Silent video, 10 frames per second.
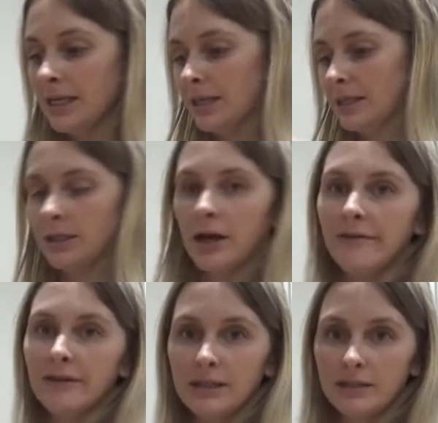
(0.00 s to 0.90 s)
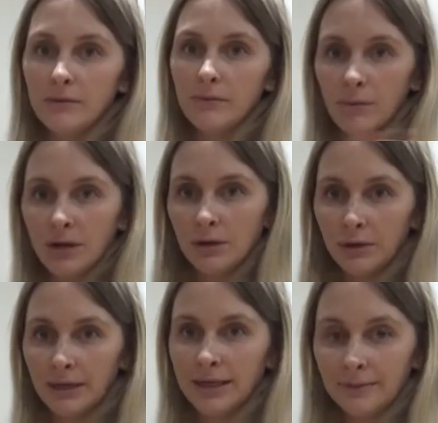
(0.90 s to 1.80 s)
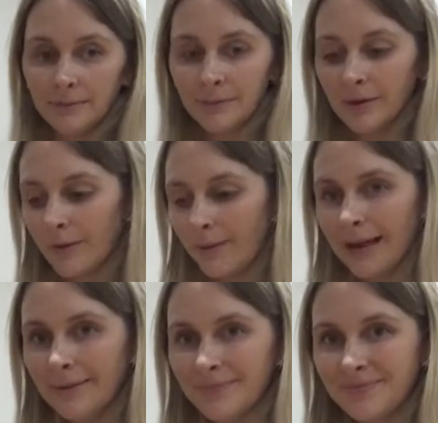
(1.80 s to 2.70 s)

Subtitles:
the surface when you're cooking. Okay?